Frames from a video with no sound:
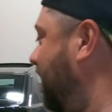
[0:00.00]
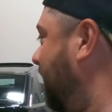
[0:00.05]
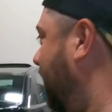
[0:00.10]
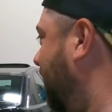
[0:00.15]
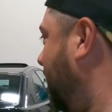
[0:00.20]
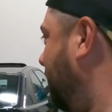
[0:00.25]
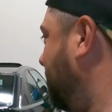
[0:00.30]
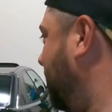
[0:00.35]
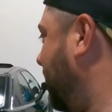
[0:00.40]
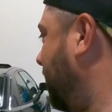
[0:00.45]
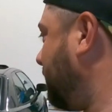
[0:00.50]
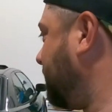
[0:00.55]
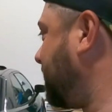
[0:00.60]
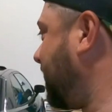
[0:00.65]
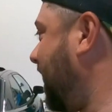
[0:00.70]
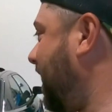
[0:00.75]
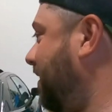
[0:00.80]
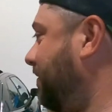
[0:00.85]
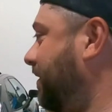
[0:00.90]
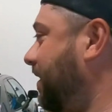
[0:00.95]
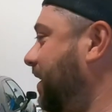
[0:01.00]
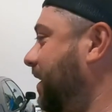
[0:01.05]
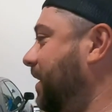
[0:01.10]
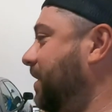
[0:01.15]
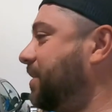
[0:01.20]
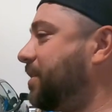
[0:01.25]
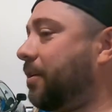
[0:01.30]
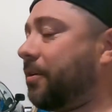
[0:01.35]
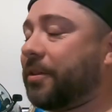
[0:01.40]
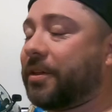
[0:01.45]
um, that I was having
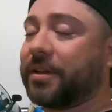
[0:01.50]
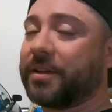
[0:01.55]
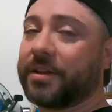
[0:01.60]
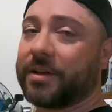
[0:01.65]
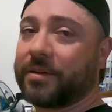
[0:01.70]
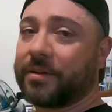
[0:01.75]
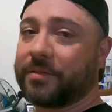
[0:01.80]
until the